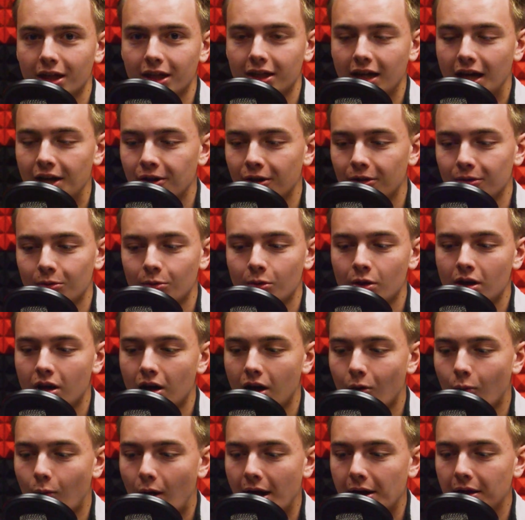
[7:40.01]
Like, I know
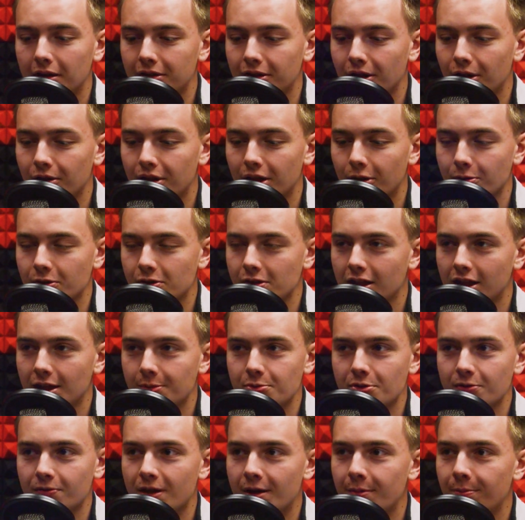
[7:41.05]
a while ago there was
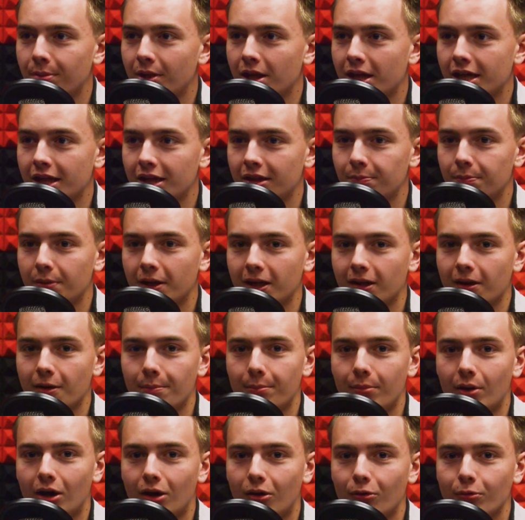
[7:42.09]
clips of him playing
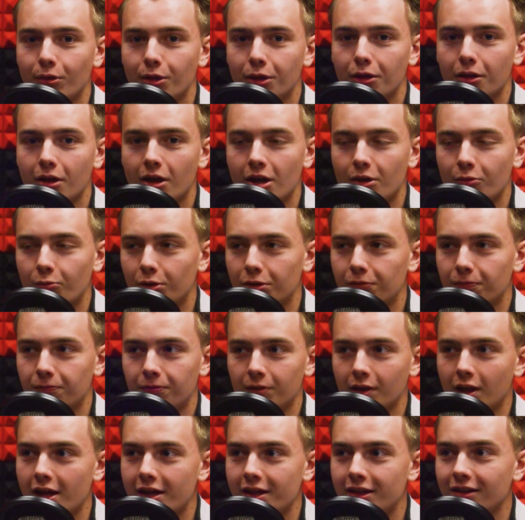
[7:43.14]
pickup ball with
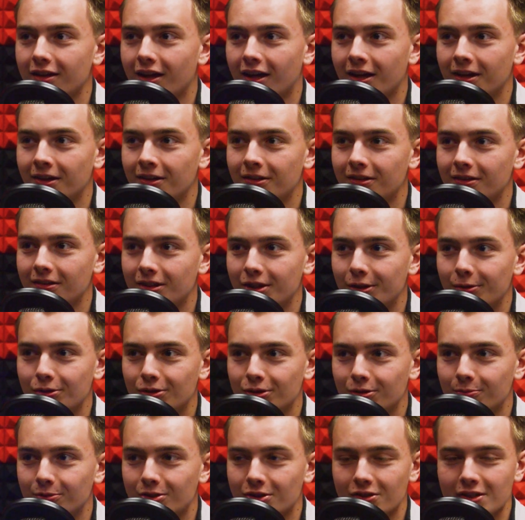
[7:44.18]
Flight on
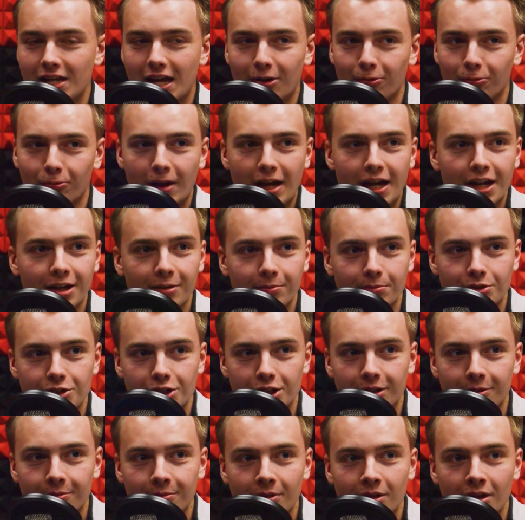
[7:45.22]
YouTube just at a random
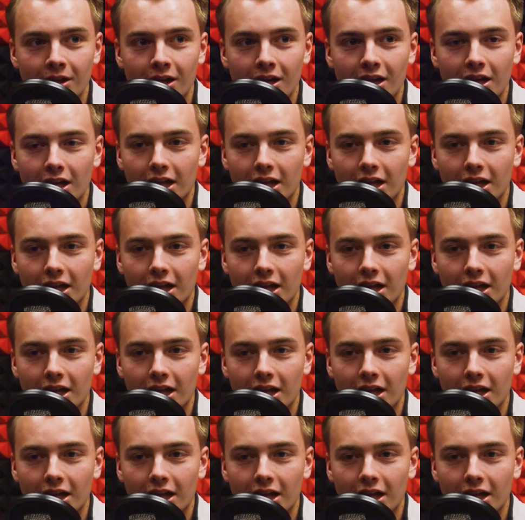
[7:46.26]
gym.